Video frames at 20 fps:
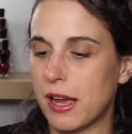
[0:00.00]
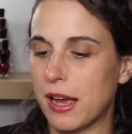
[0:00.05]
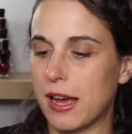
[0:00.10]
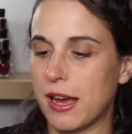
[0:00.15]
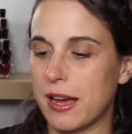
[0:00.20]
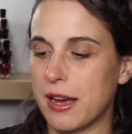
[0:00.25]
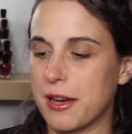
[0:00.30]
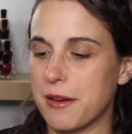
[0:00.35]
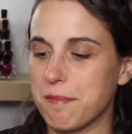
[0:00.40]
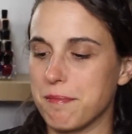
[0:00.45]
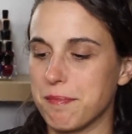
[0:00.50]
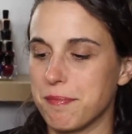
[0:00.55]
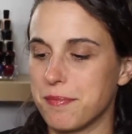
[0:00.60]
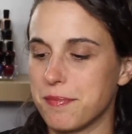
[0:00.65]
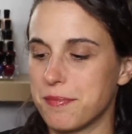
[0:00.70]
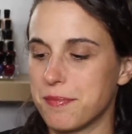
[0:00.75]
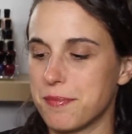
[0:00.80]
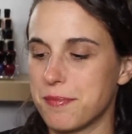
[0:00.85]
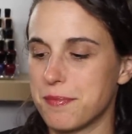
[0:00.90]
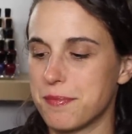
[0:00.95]

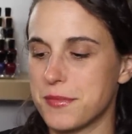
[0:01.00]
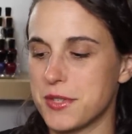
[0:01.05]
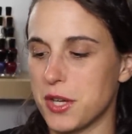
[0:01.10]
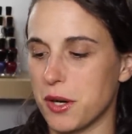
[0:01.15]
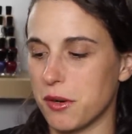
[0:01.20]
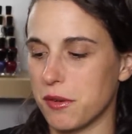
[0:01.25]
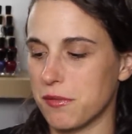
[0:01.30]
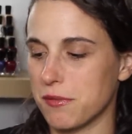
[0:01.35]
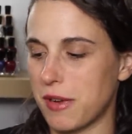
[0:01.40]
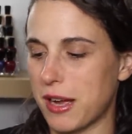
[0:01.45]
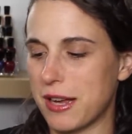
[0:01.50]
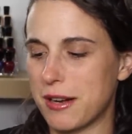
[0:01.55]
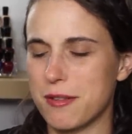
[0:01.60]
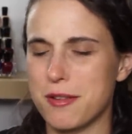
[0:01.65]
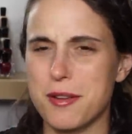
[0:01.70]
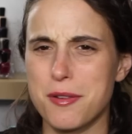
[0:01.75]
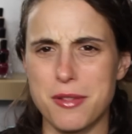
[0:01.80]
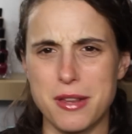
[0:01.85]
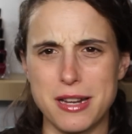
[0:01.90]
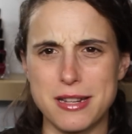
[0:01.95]
So I
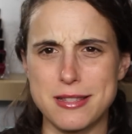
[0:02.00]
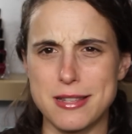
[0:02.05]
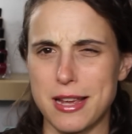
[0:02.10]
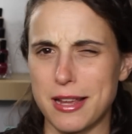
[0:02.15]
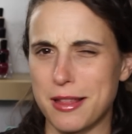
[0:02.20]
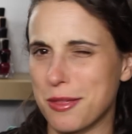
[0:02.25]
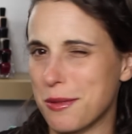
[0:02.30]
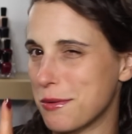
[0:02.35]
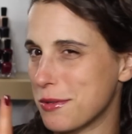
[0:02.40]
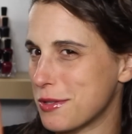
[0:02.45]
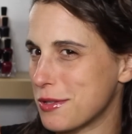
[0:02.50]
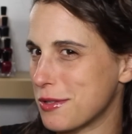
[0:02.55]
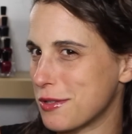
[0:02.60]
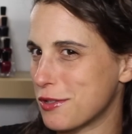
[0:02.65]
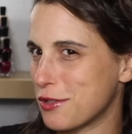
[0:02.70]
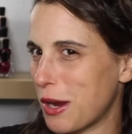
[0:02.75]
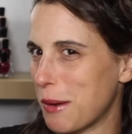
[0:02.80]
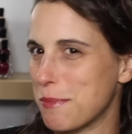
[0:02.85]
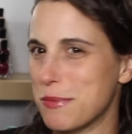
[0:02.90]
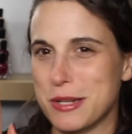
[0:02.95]
don't know that it's like the
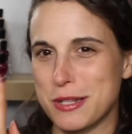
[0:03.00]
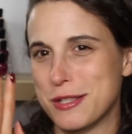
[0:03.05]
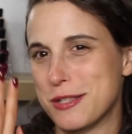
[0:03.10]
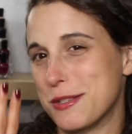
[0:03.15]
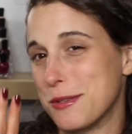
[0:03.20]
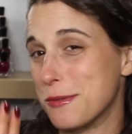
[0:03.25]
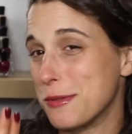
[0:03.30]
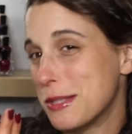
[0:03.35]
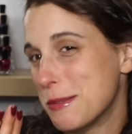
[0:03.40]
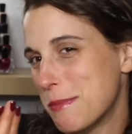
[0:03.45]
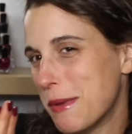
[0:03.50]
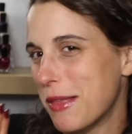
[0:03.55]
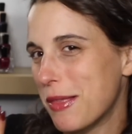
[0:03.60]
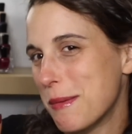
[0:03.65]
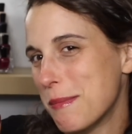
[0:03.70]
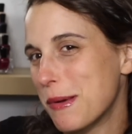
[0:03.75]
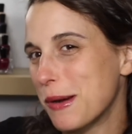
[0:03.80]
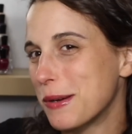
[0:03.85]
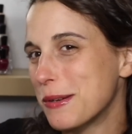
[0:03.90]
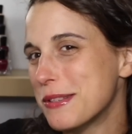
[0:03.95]
shape that suits me
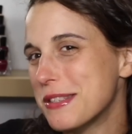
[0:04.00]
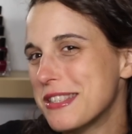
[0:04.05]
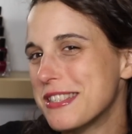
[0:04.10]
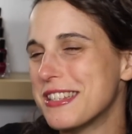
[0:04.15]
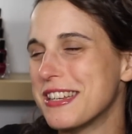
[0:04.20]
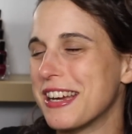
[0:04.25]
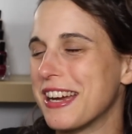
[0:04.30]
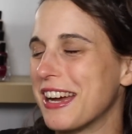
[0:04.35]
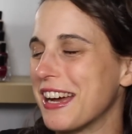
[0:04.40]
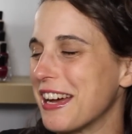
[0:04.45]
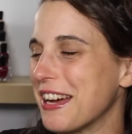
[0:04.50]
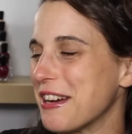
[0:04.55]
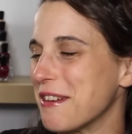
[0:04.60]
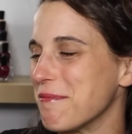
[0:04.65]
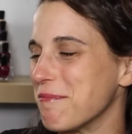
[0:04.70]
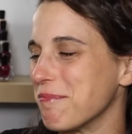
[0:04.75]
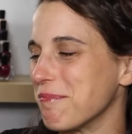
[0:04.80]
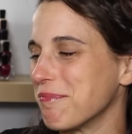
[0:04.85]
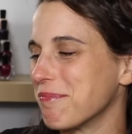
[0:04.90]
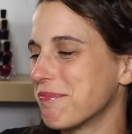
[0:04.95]
the most,
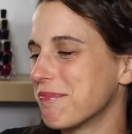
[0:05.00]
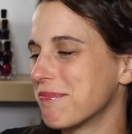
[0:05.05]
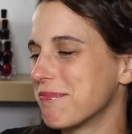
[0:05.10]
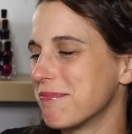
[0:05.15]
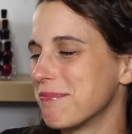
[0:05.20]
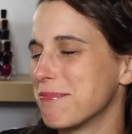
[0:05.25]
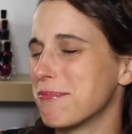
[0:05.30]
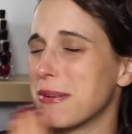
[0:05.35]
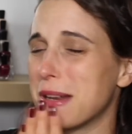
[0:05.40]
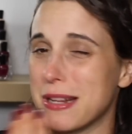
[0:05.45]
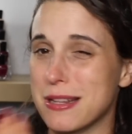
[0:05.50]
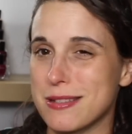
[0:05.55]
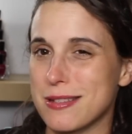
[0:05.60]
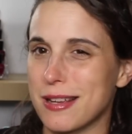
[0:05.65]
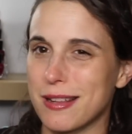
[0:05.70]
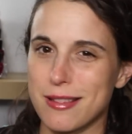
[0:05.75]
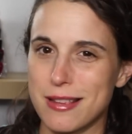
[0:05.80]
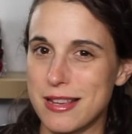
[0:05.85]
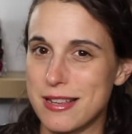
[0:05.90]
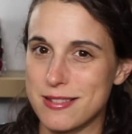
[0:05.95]
but it's
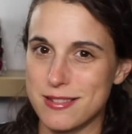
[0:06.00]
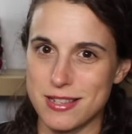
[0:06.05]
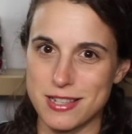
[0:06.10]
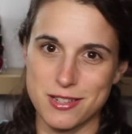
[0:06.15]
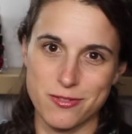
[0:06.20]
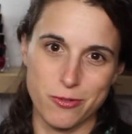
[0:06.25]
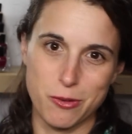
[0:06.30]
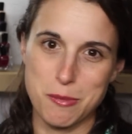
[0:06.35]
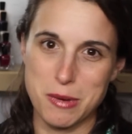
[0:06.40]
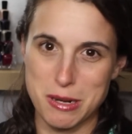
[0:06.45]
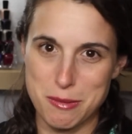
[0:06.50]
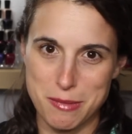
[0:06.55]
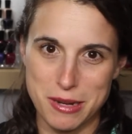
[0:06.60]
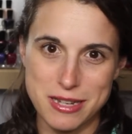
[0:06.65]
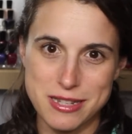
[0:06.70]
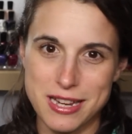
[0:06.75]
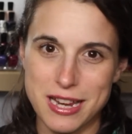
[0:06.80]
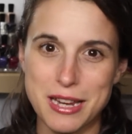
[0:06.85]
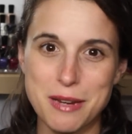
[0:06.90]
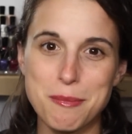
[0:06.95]
like the easiest for me to
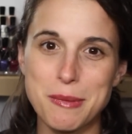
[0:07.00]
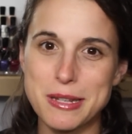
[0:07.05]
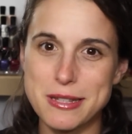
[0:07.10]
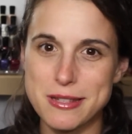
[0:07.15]
maintain,